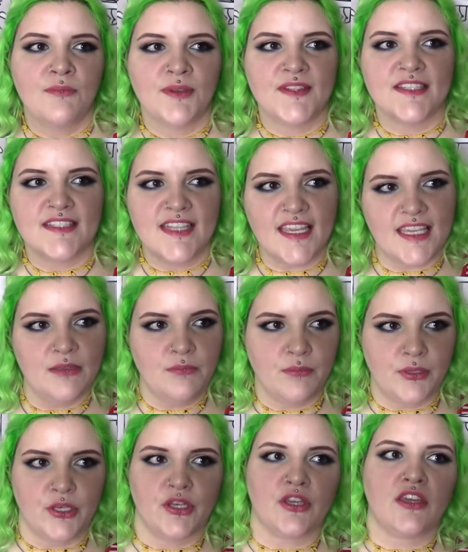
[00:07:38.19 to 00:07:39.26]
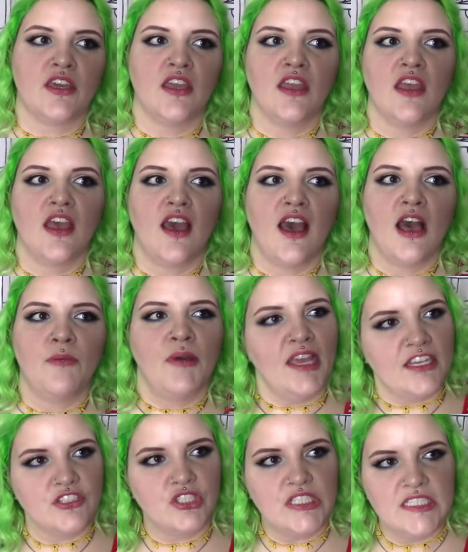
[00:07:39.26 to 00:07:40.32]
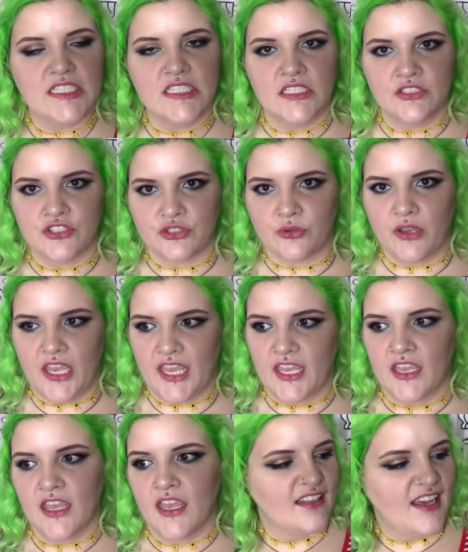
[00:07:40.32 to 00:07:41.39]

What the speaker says: But the second book, I actually did enjoy.